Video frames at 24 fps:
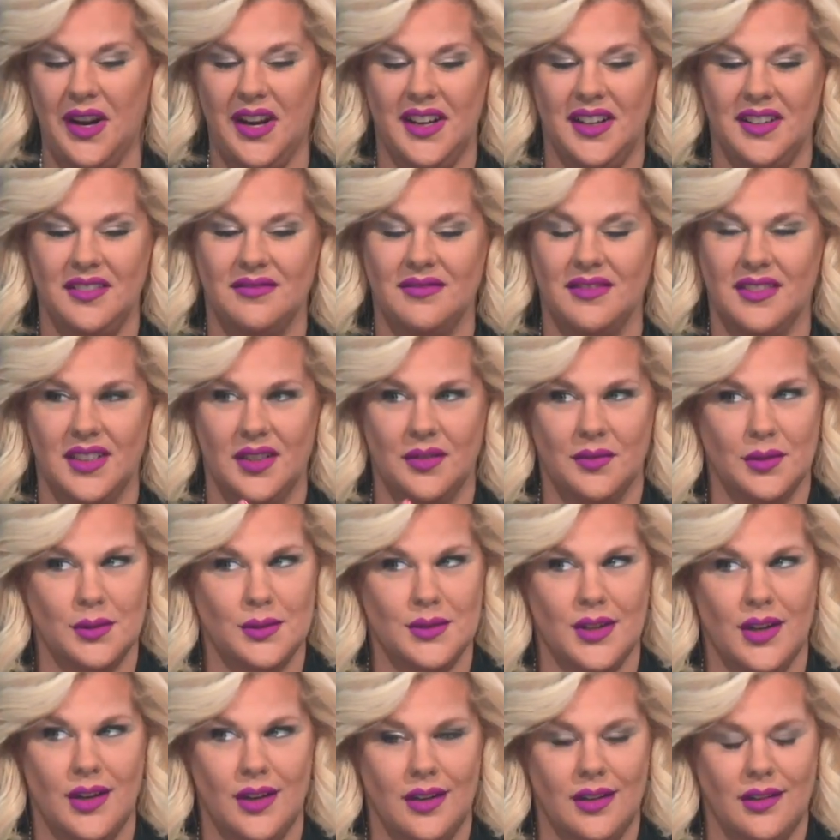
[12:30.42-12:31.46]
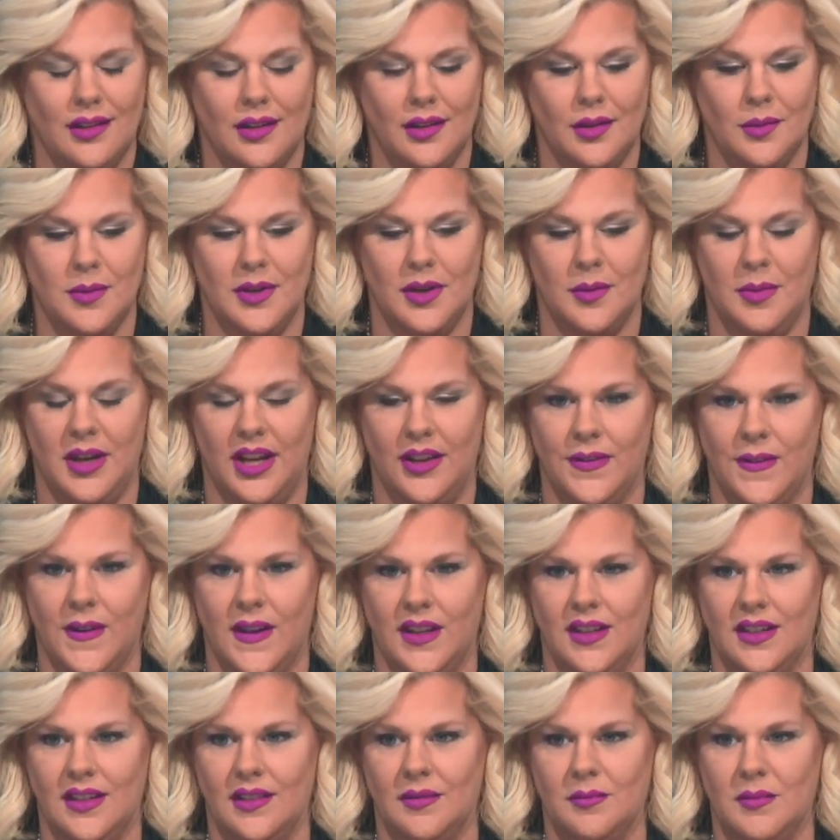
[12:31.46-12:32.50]
Right? And we'll talk a little bit about
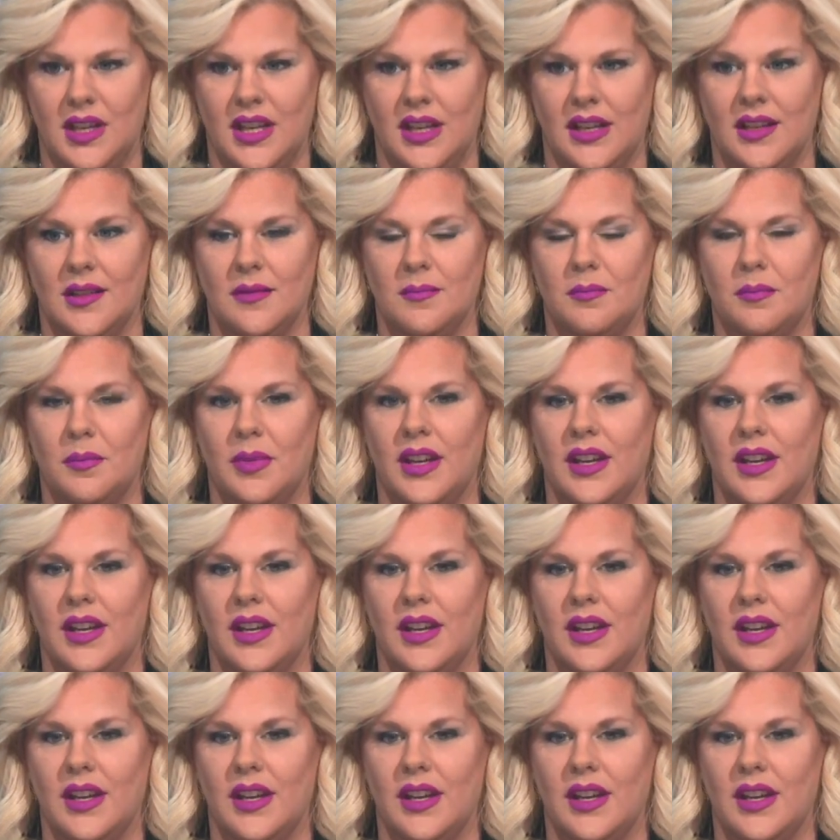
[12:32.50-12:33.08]
that in a minute.